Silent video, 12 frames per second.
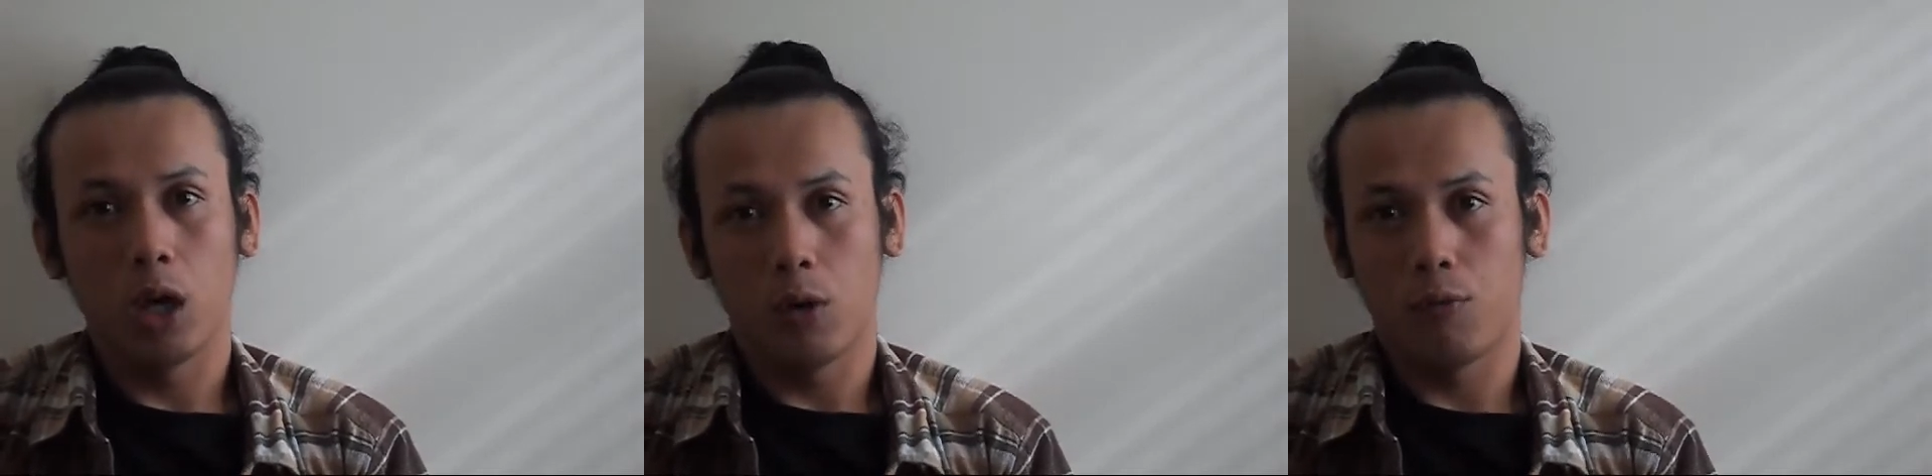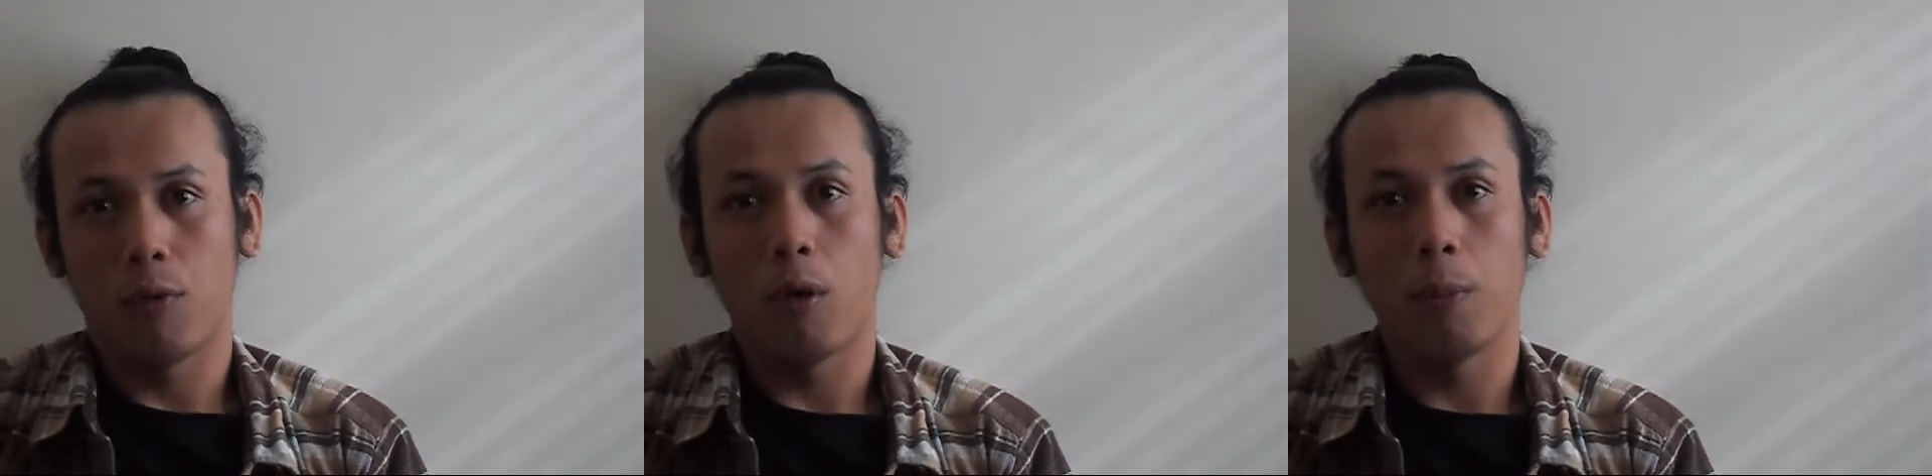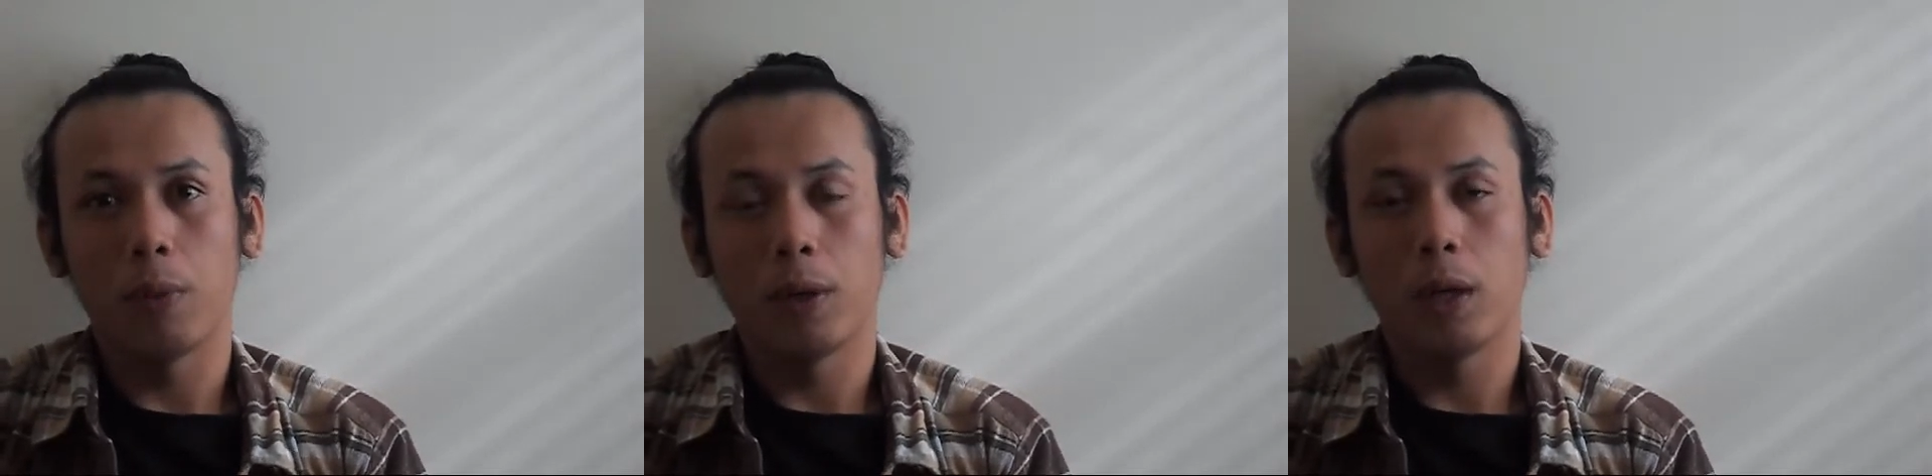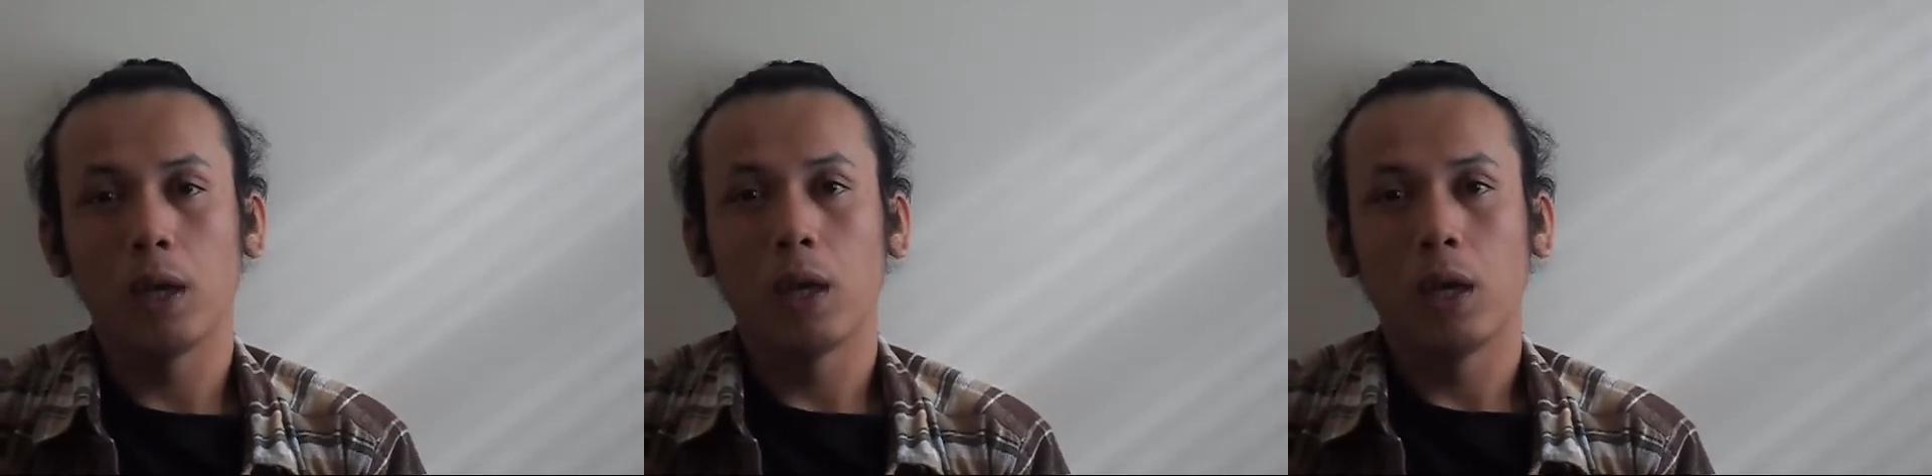And for
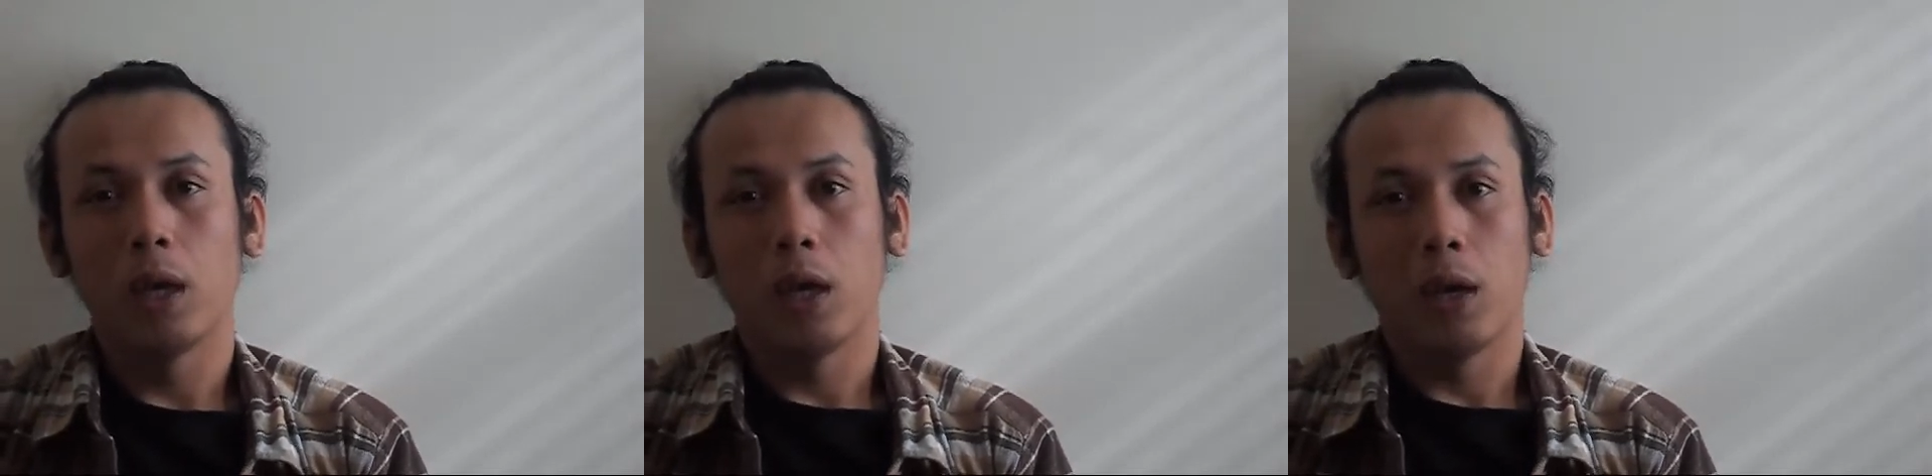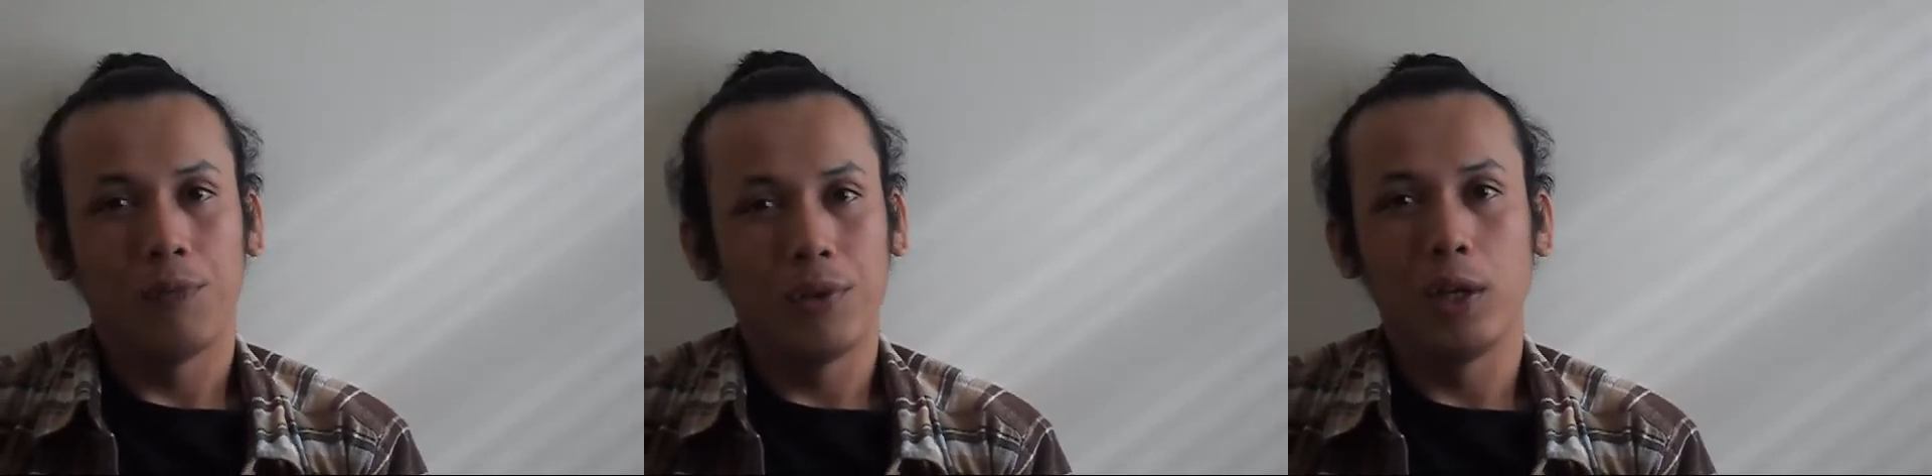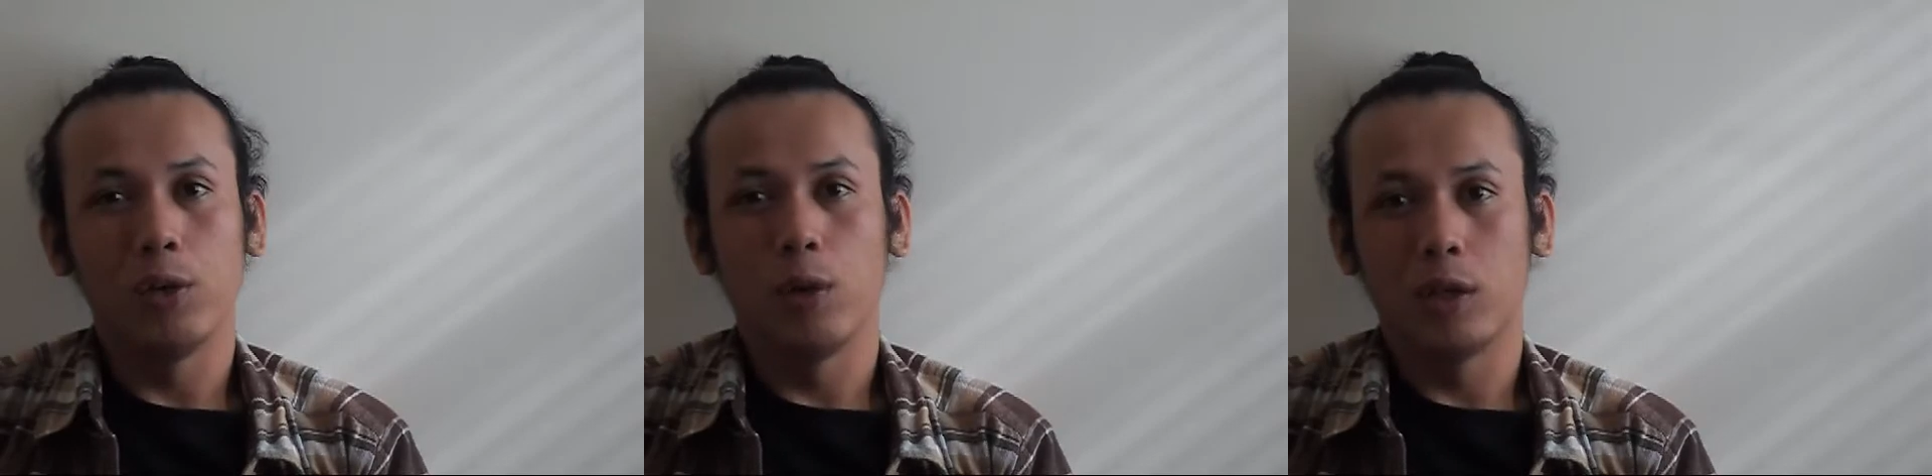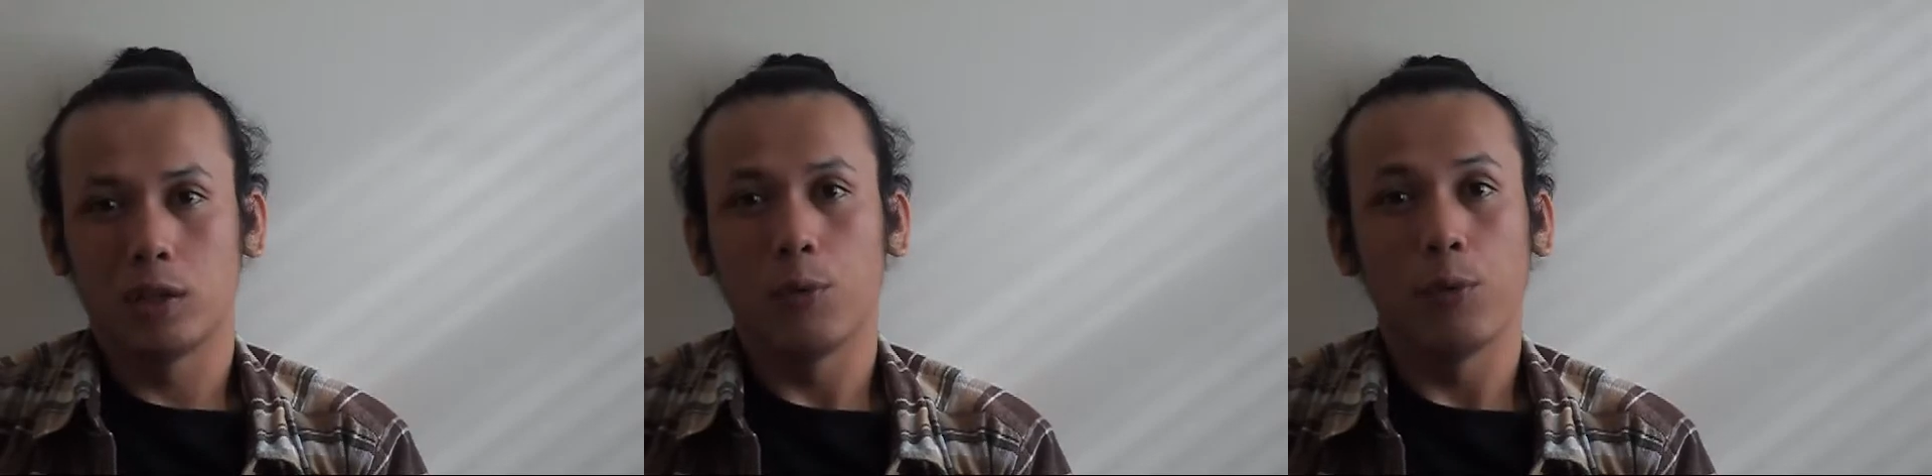me,
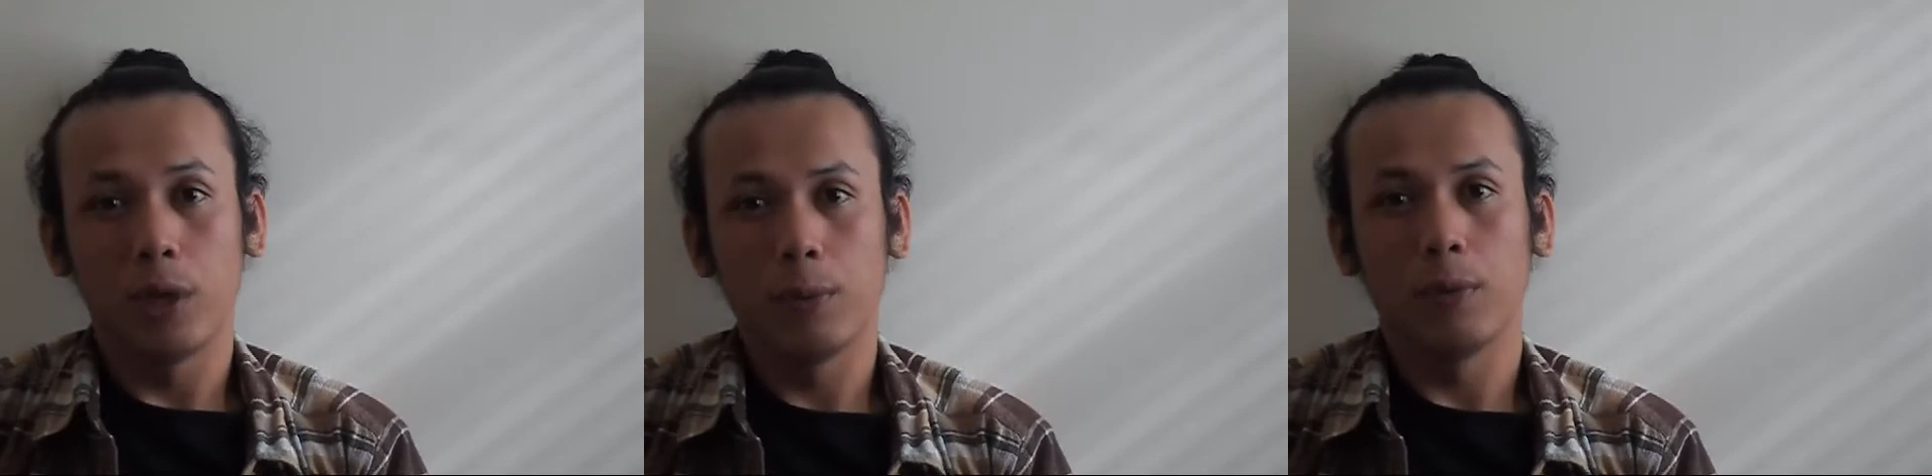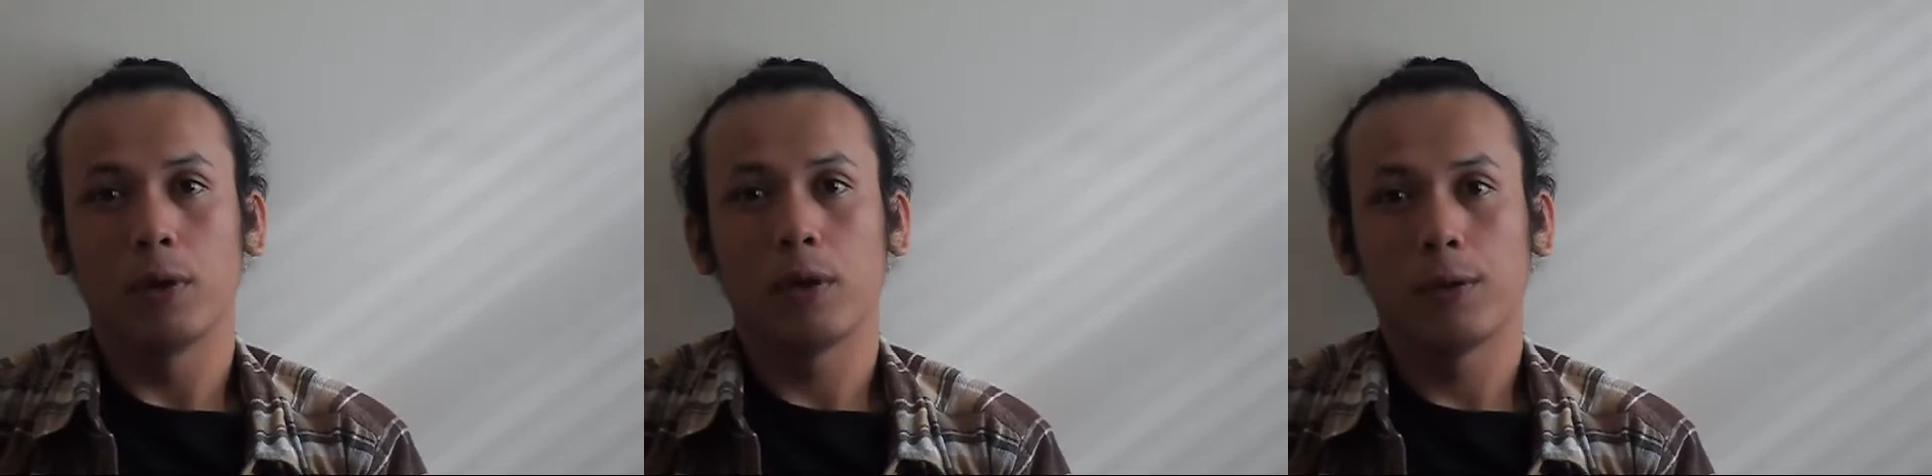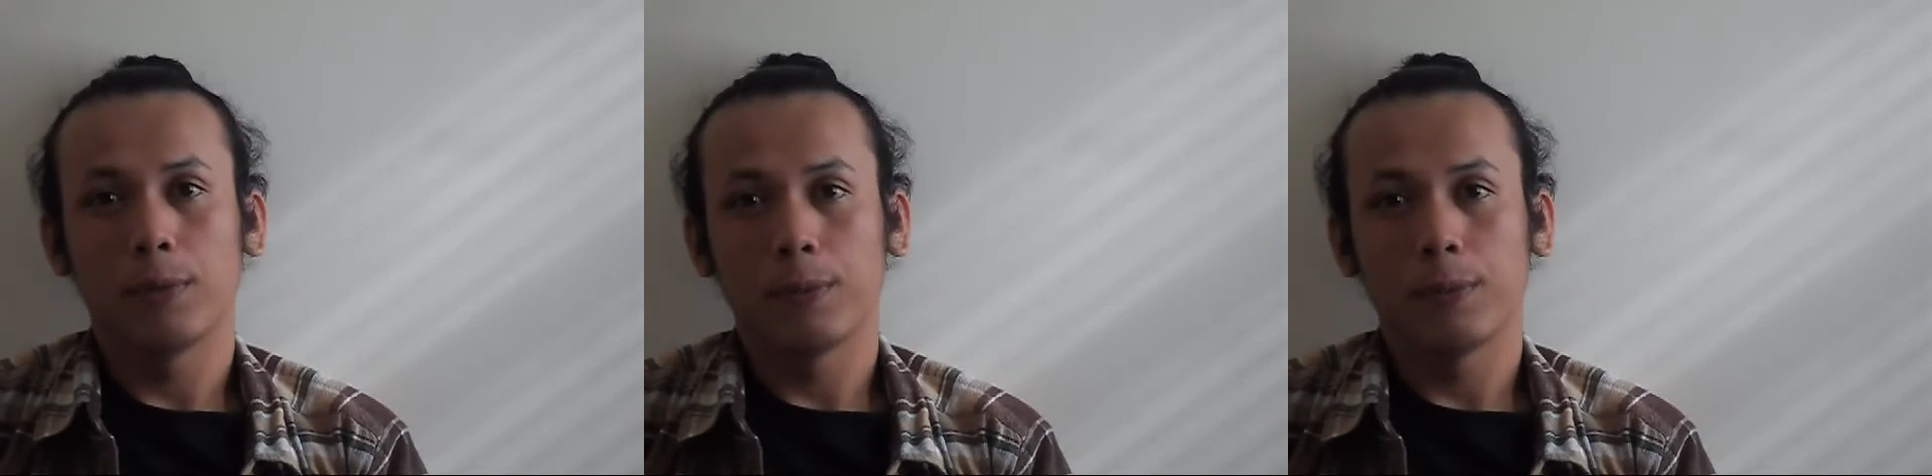video is a weapon.